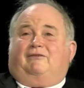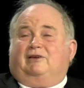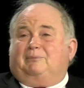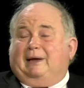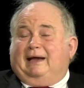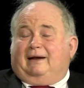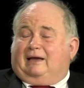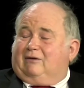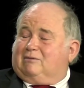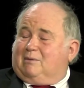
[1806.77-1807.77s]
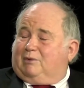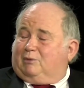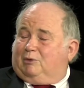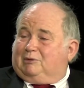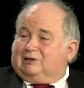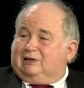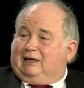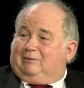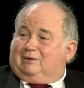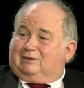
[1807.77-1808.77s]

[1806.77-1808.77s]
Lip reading: feel bad I can't remember the woman's name because